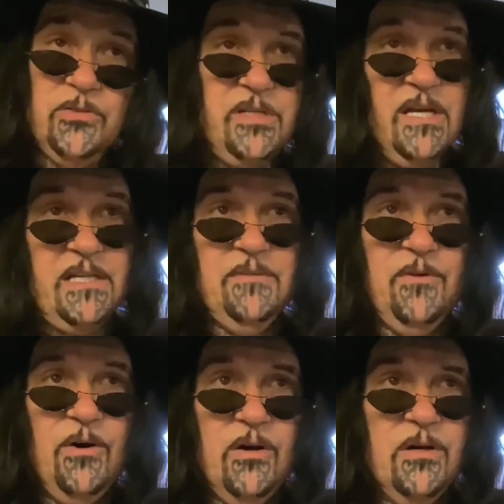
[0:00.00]
Second of
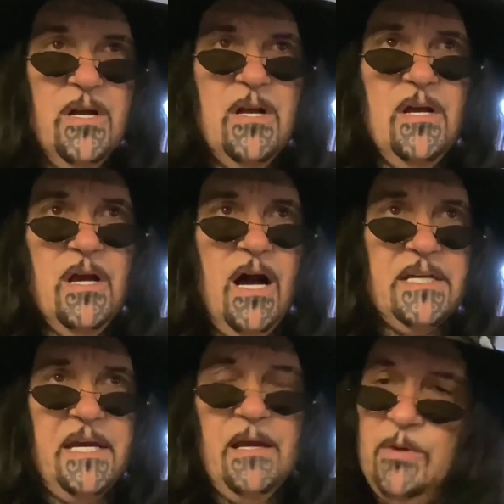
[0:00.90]
all, I
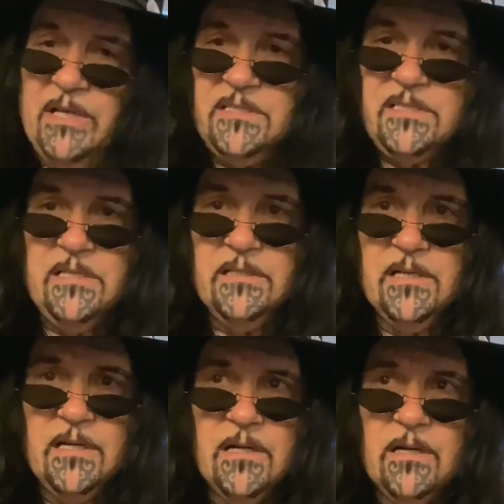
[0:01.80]
can't wait to see
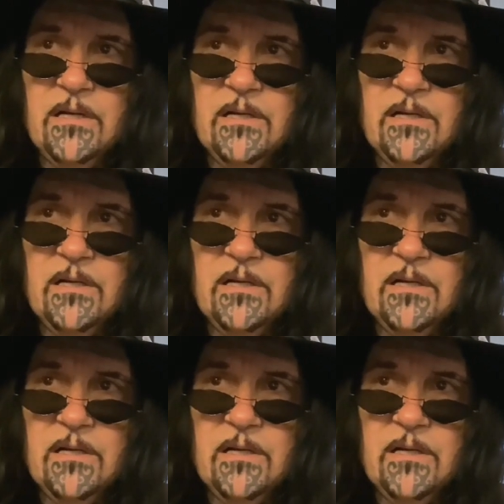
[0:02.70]
the,